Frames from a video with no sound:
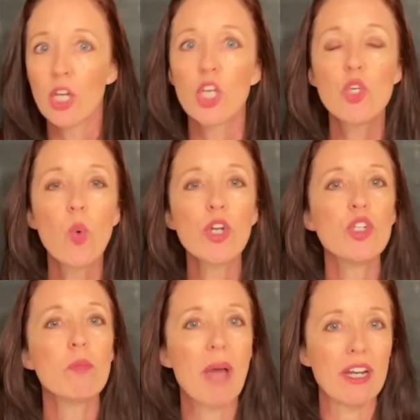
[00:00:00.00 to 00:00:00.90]
You want to
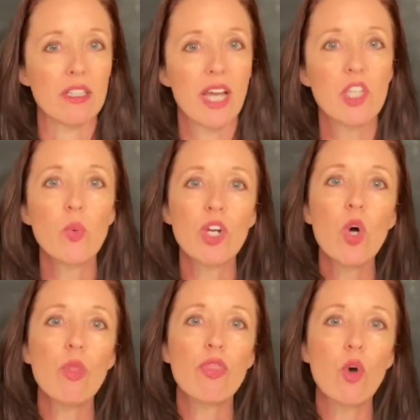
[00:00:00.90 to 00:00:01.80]
do better, and you want to
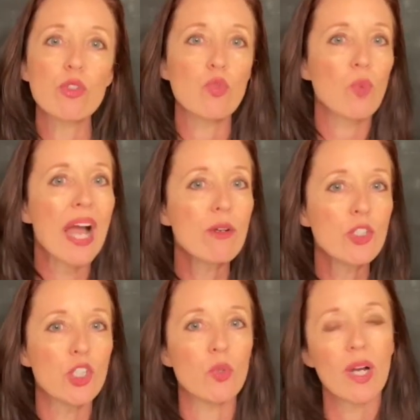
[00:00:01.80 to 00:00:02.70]
hold those around
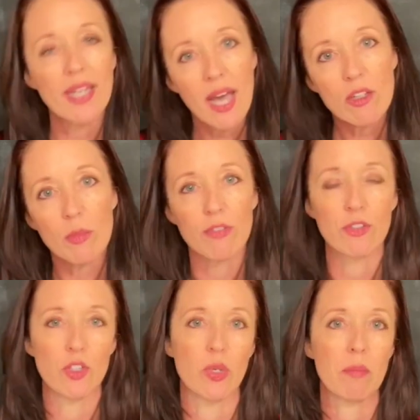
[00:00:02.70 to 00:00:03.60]
you accountable for
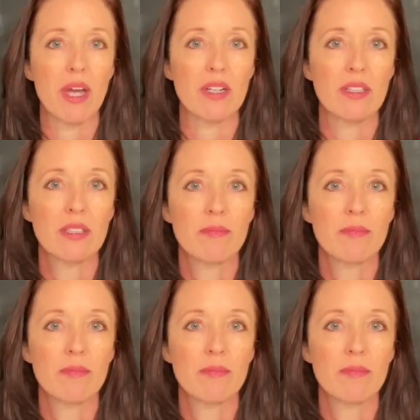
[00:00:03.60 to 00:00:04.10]
doing better.